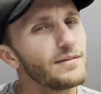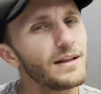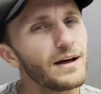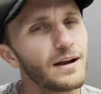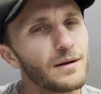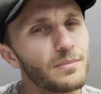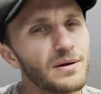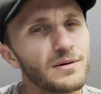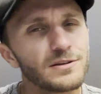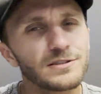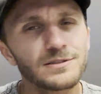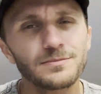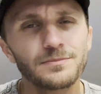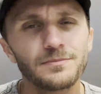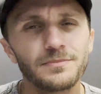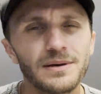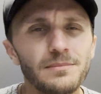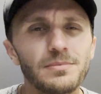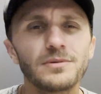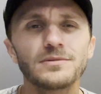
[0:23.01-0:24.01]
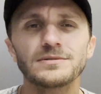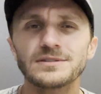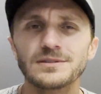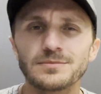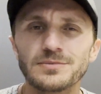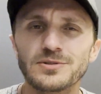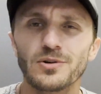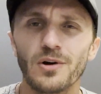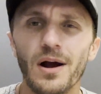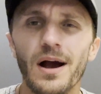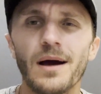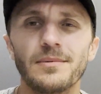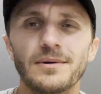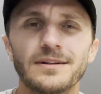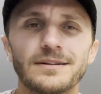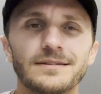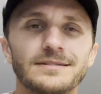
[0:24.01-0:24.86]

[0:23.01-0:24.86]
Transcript: lot of people subscribing.